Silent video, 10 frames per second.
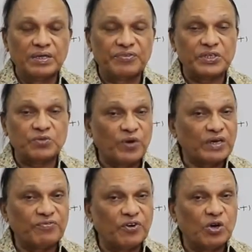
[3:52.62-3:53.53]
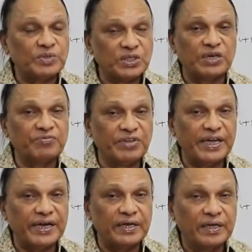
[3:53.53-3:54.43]
if it is one firm, it's
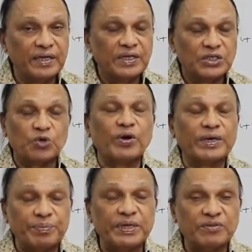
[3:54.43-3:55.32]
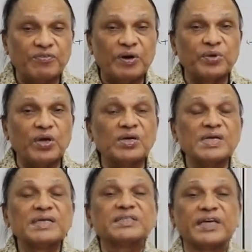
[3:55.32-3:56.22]
NVA. So I repeat the
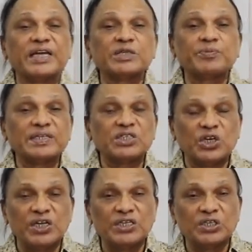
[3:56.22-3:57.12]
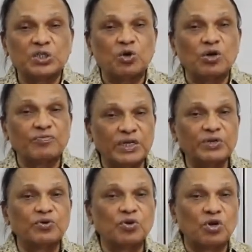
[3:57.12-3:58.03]
formula, sales plus change in stock will
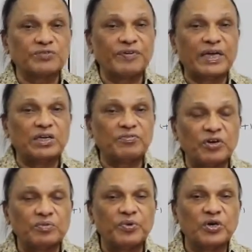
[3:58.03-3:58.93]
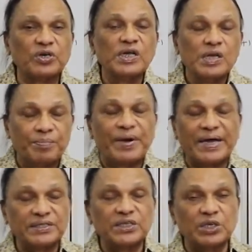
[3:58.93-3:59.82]
give you gross value of output, minus